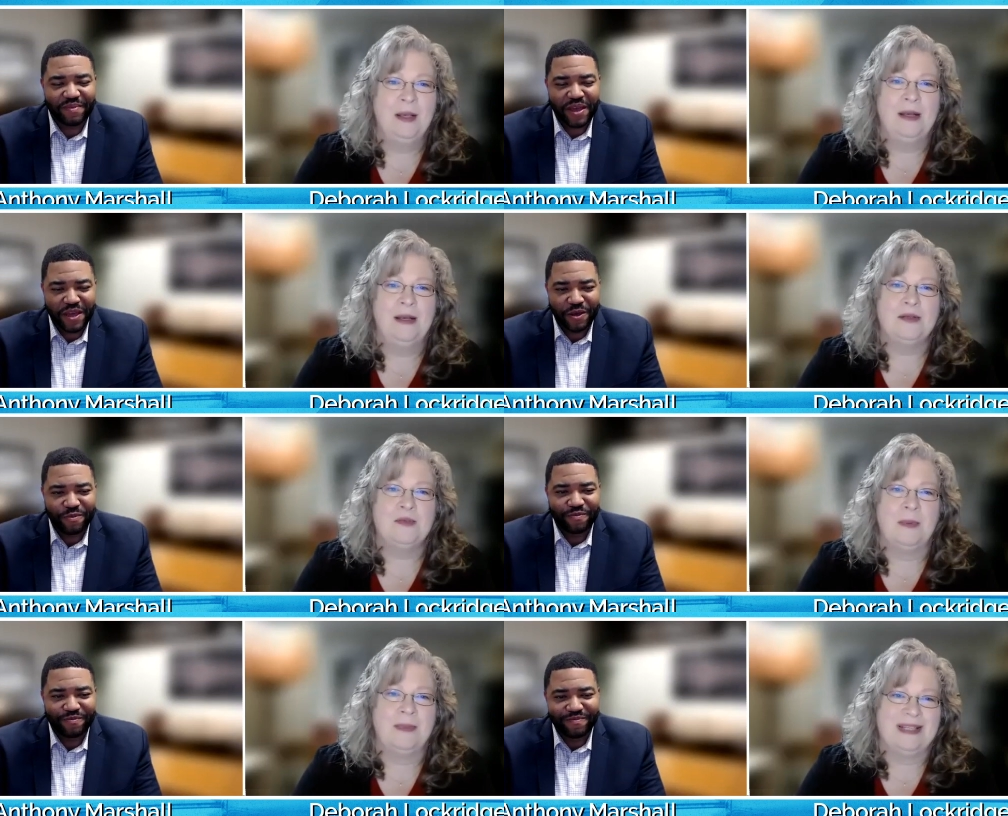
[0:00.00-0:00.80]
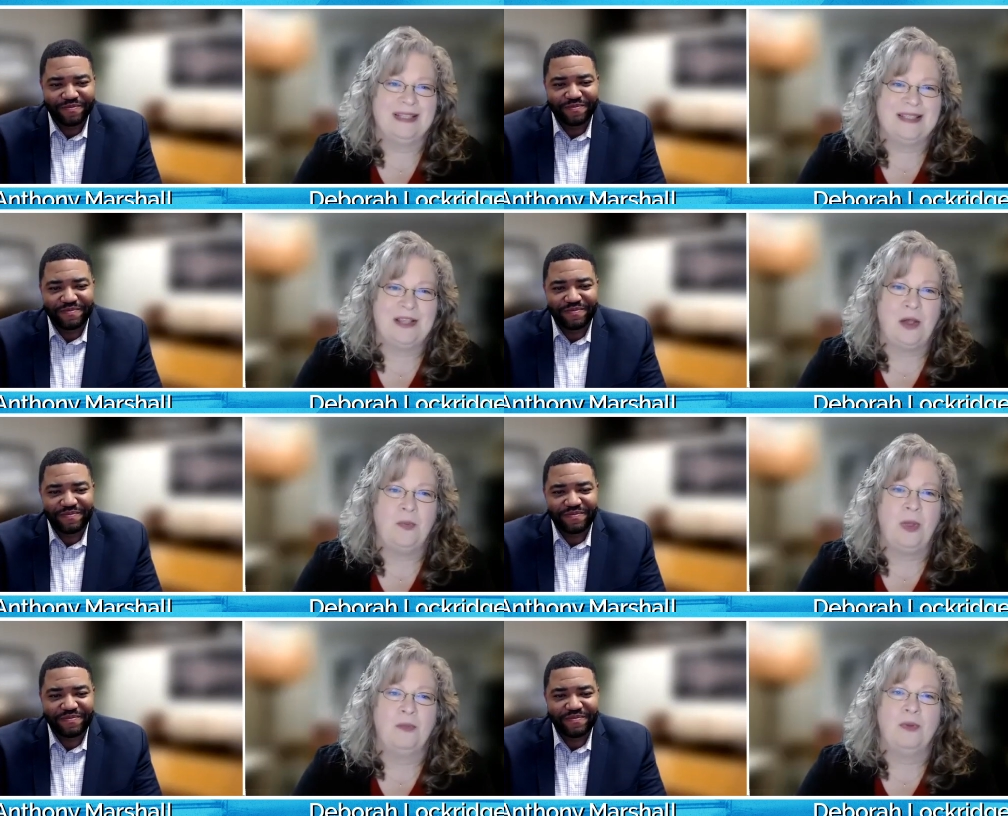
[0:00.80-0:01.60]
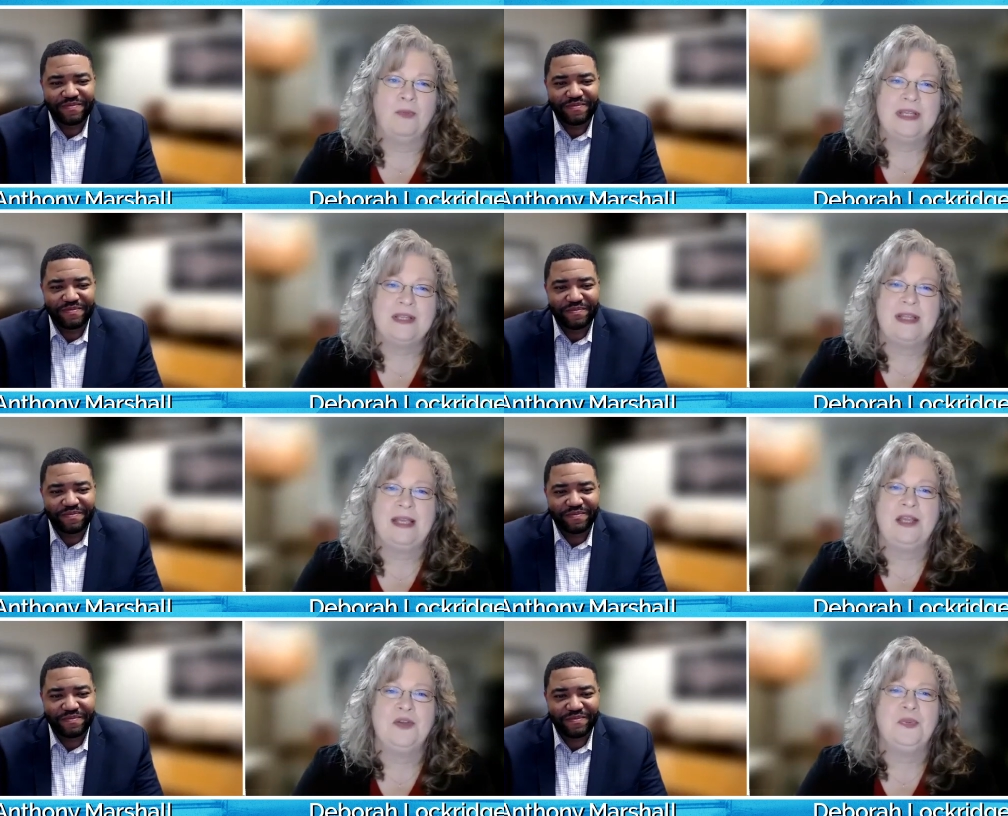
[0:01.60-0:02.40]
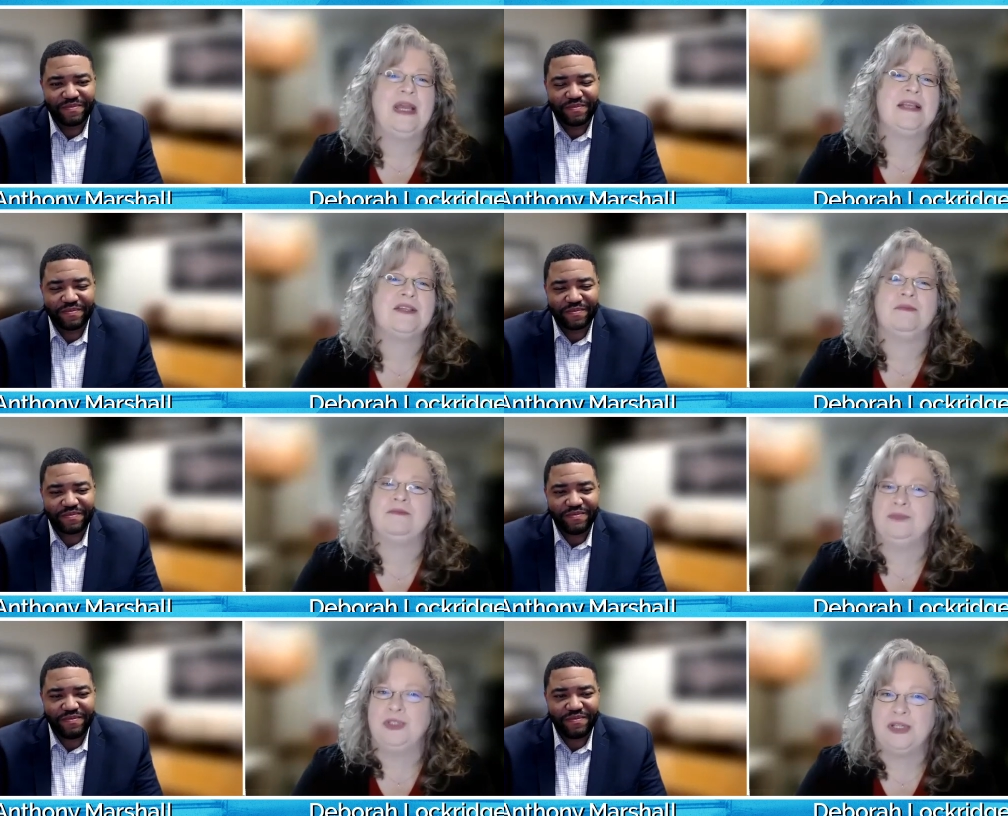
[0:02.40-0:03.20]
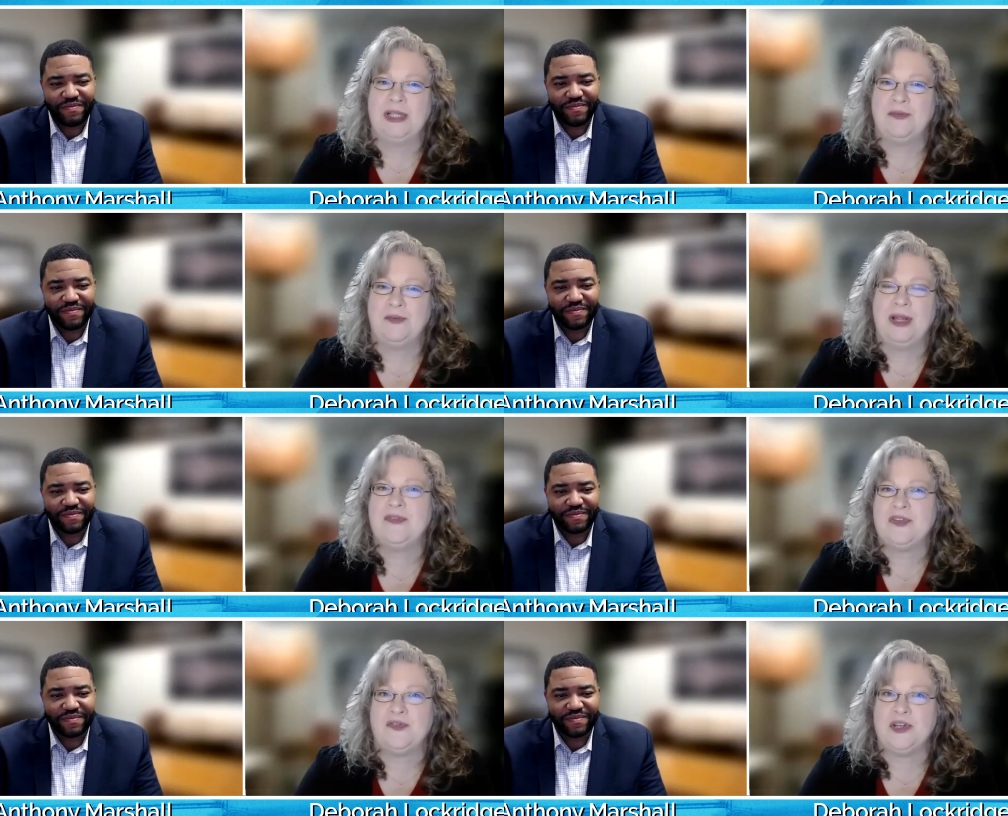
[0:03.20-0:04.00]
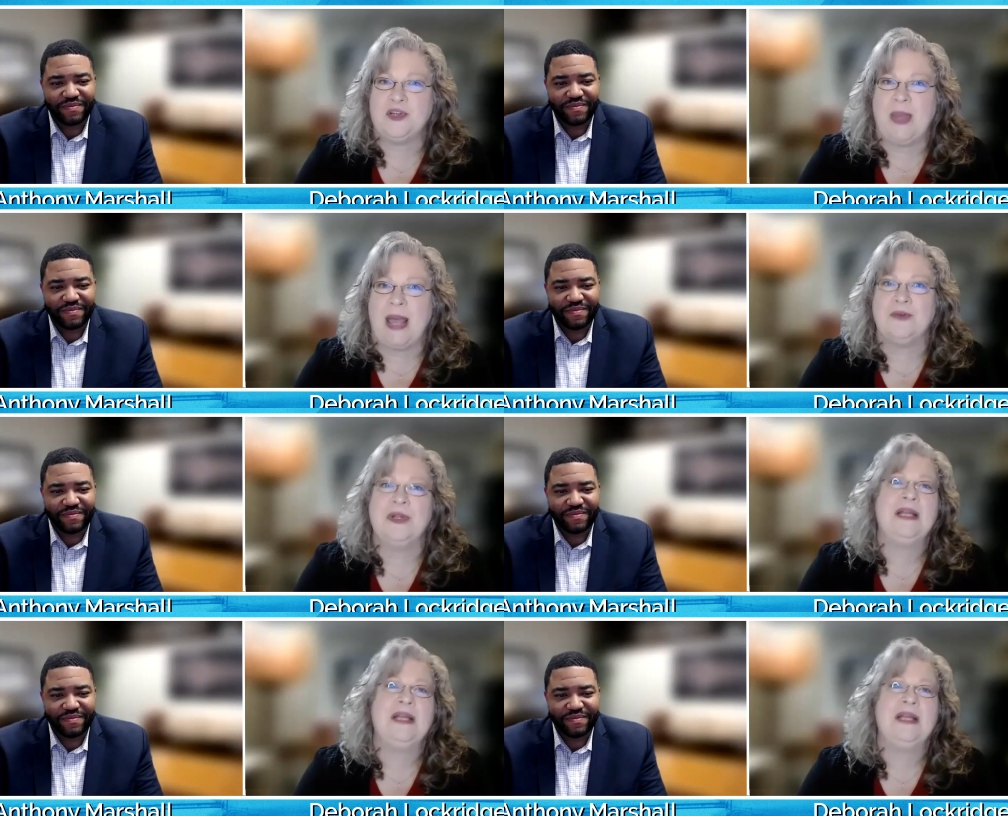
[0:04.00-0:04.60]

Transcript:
Speaker 1: Thank you. So, recently, UPS took delivery of its first battery